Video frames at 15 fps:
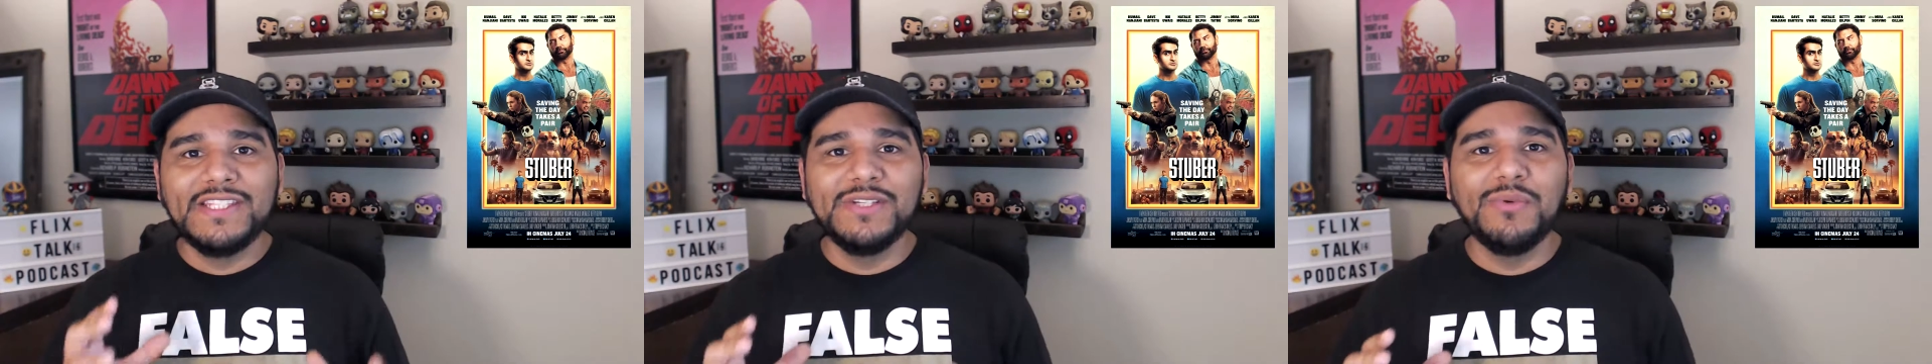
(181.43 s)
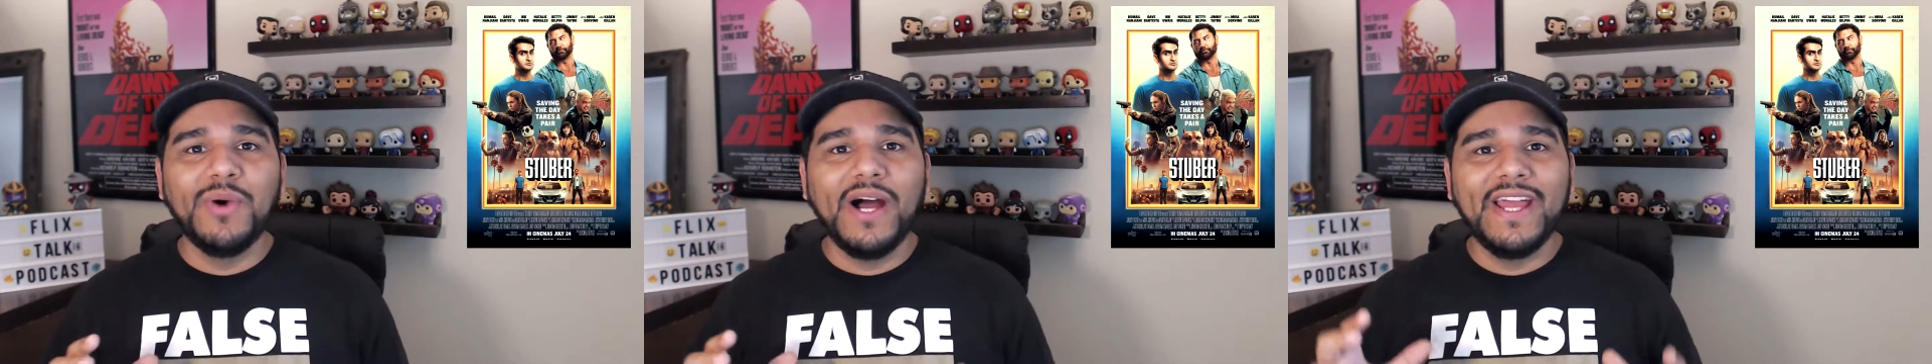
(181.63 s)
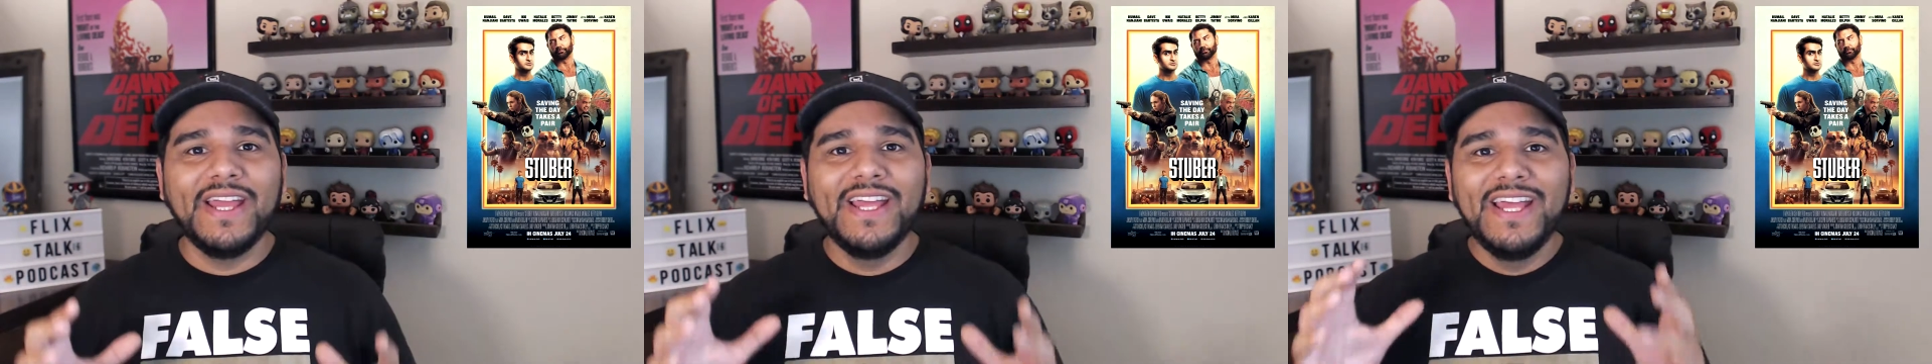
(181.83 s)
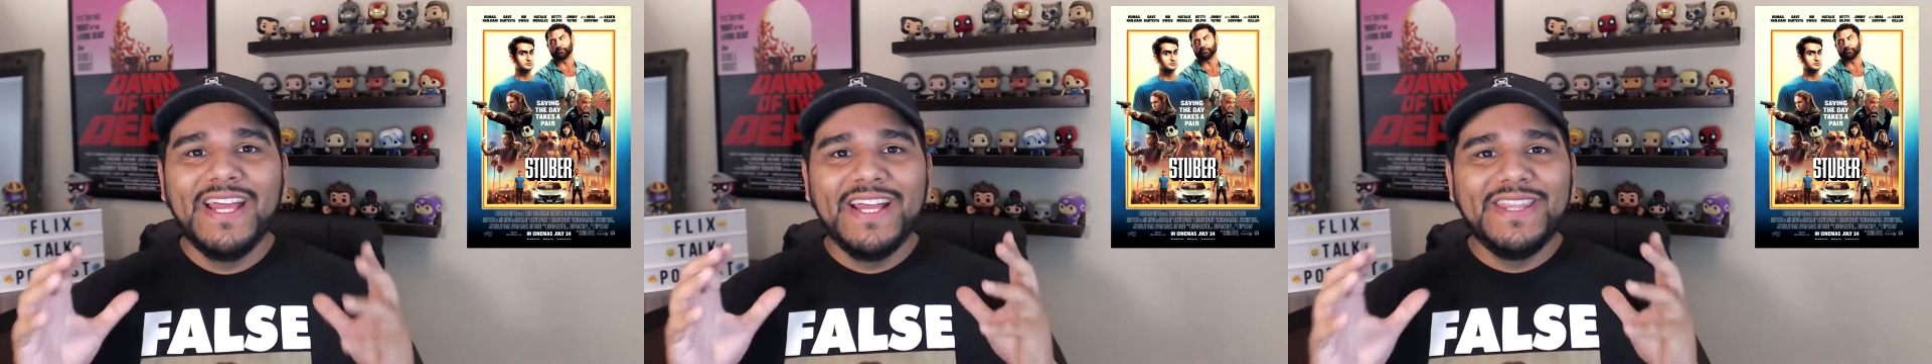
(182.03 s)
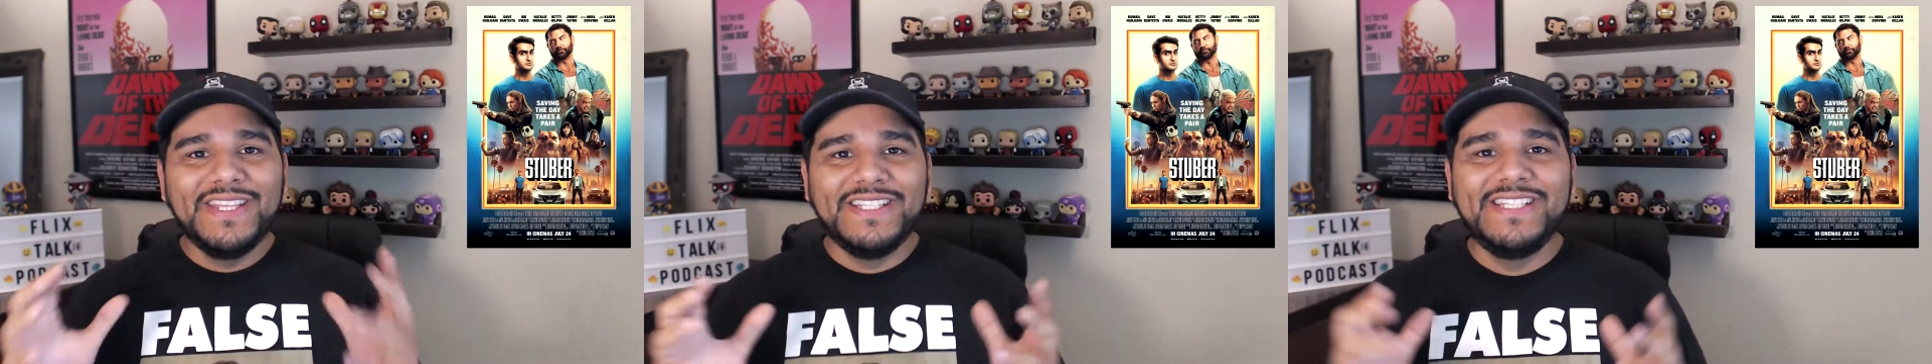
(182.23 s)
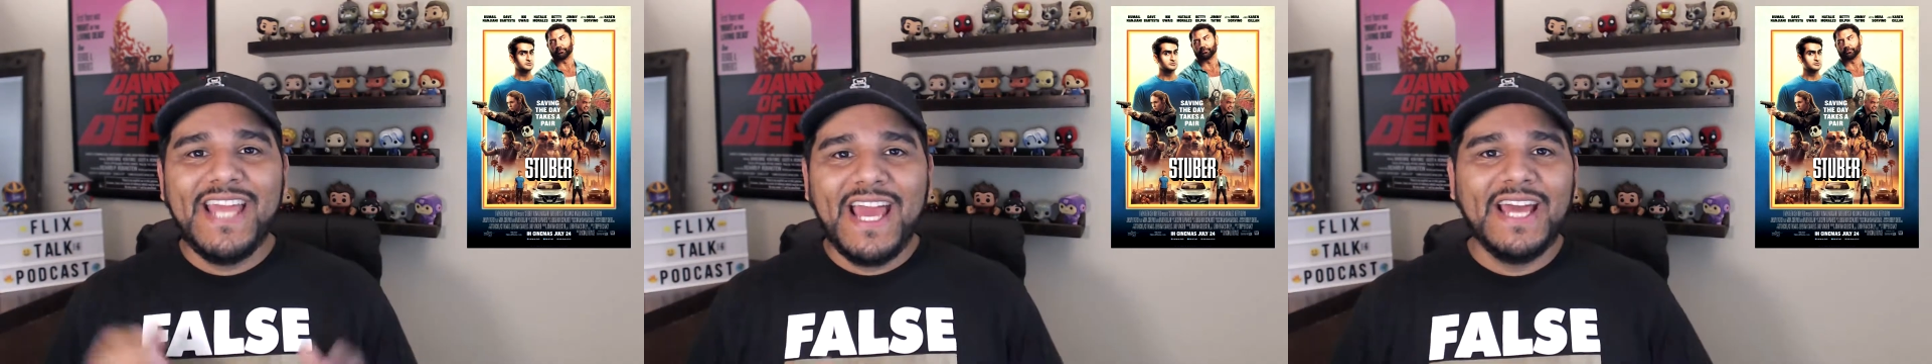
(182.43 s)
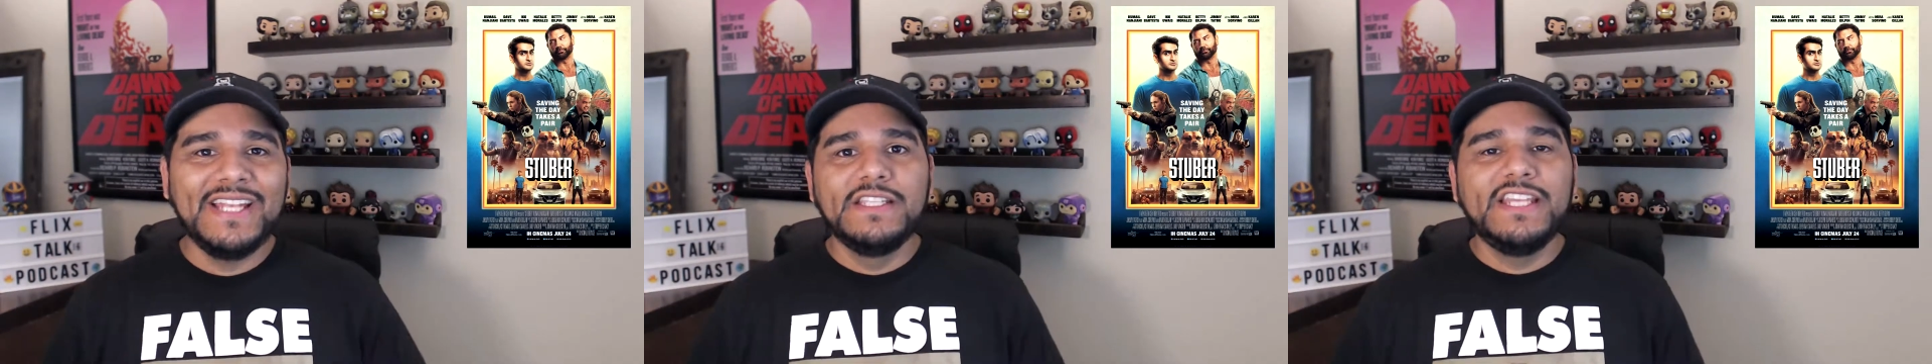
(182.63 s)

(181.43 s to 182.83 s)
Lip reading: to why the dad,